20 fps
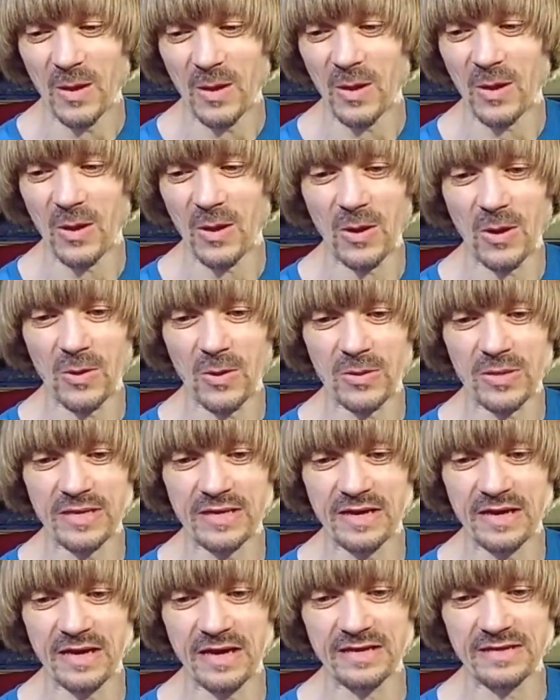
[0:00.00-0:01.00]

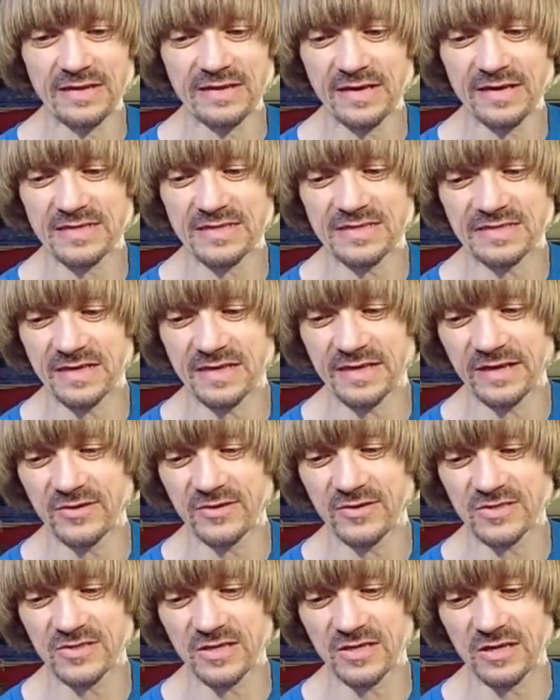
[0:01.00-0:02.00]
Okay, the next thing here
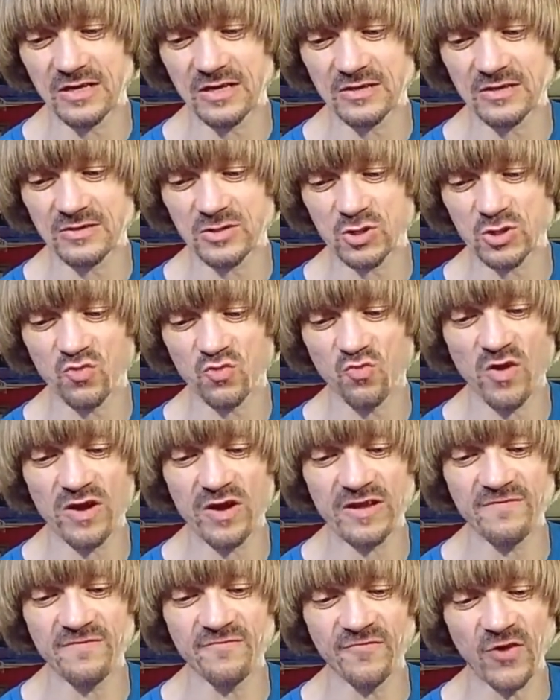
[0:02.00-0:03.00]
is the
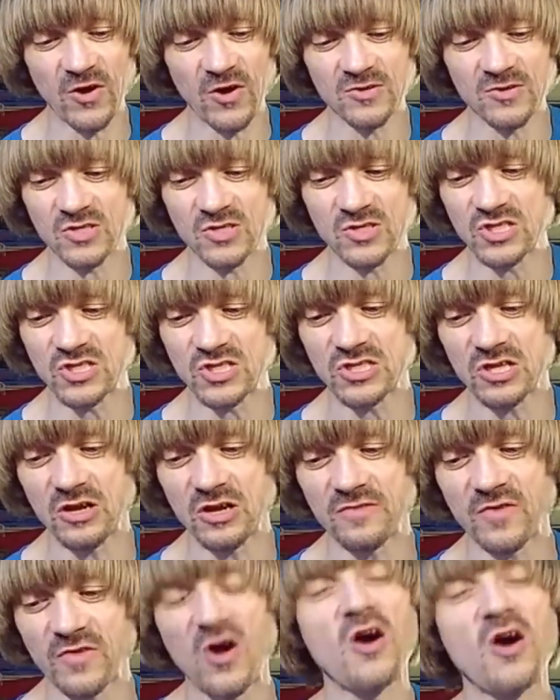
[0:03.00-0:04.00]
21st of
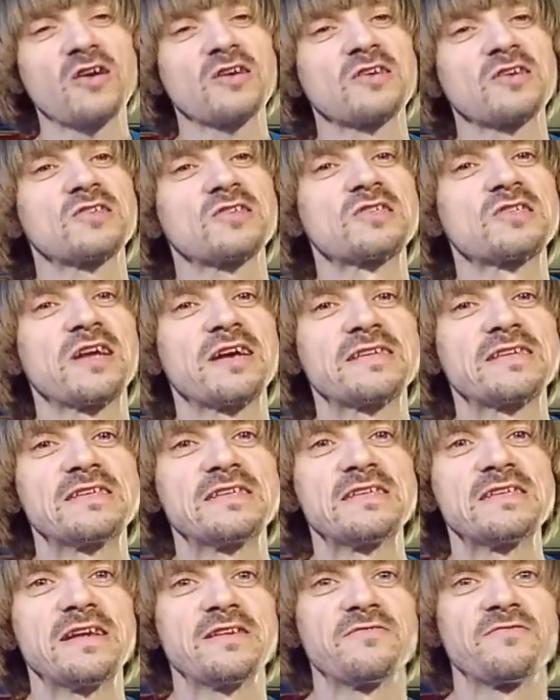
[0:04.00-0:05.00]
August,
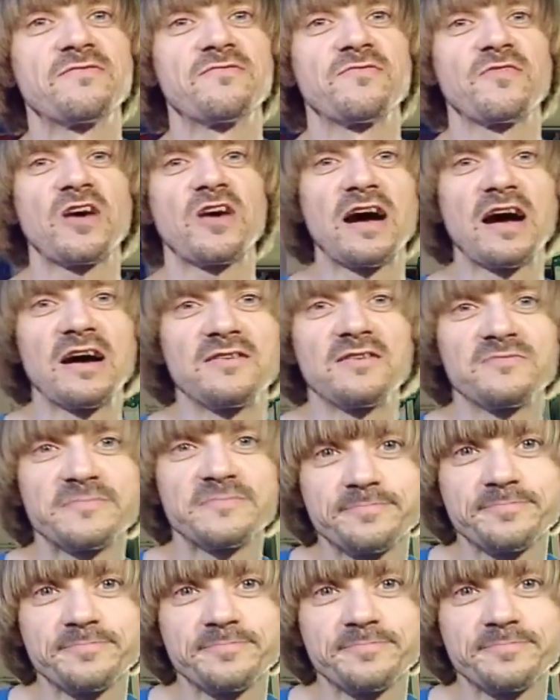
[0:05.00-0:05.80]
1985.